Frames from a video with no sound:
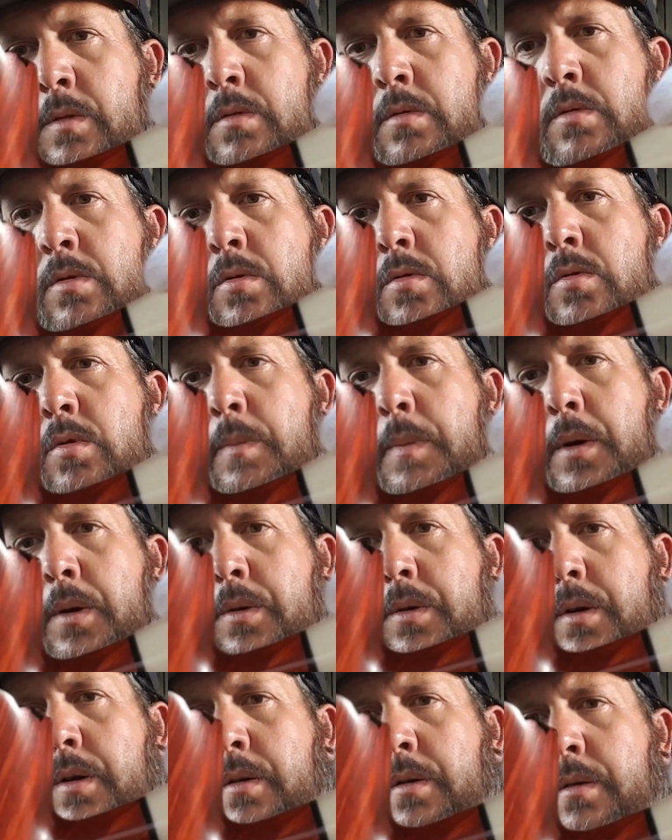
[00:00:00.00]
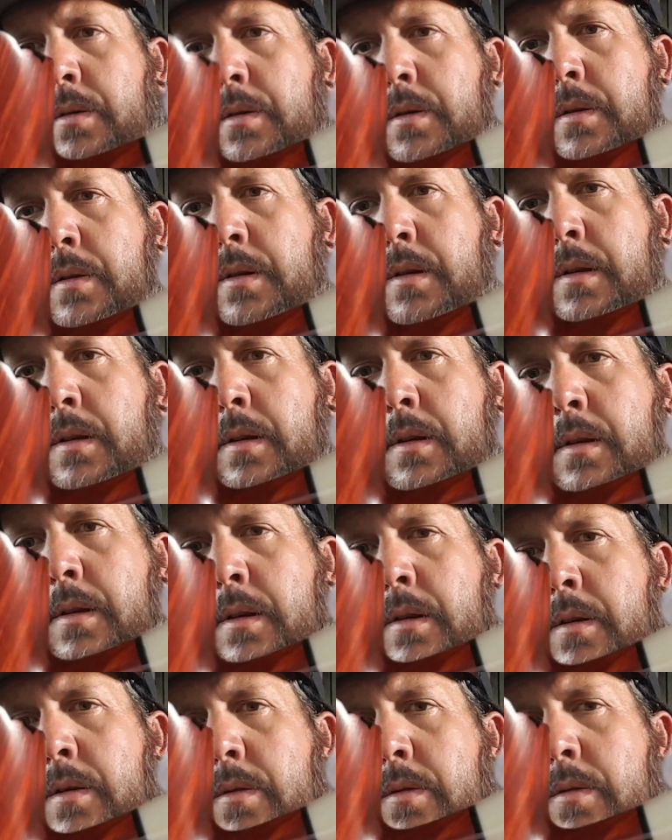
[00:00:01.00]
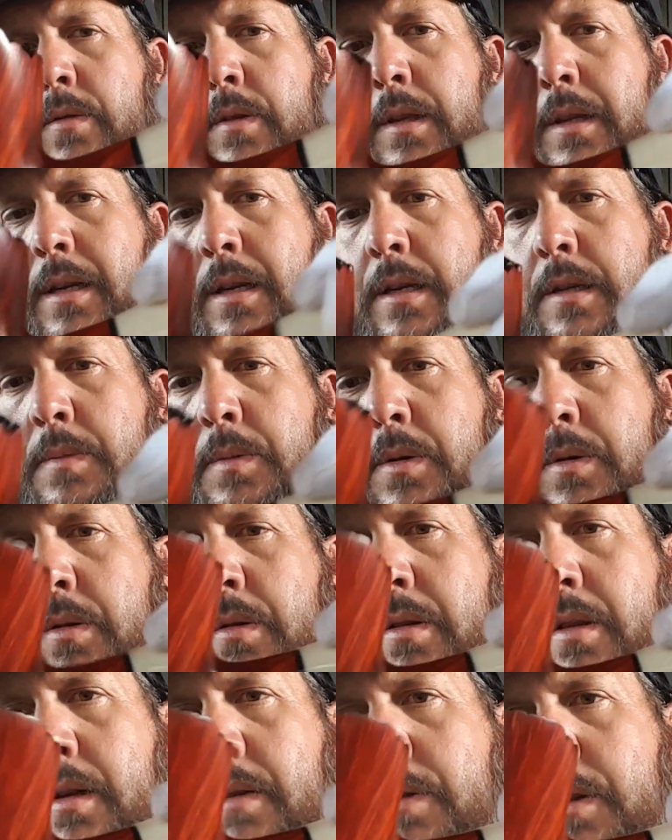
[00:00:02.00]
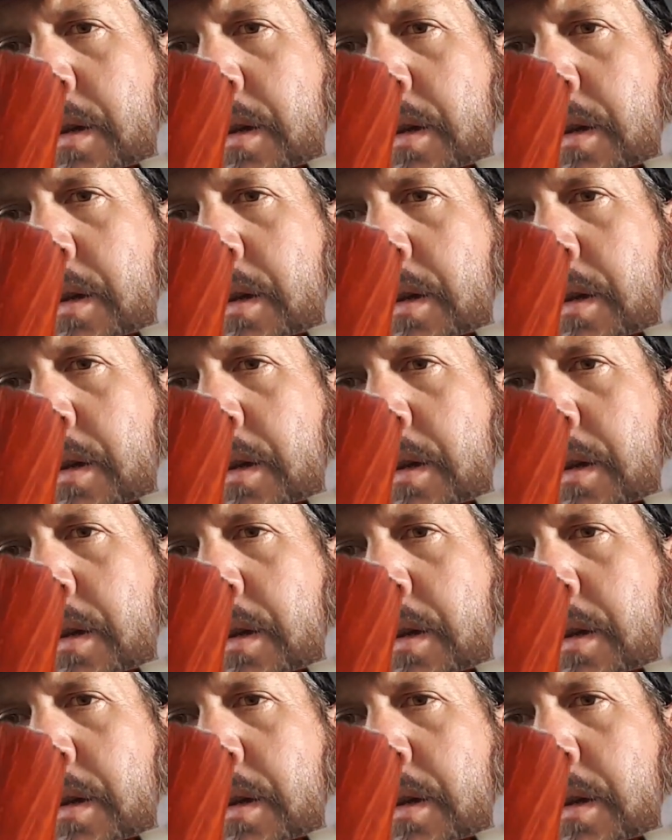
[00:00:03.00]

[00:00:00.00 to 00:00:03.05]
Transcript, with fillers: Cool poker. Really nice poker. Love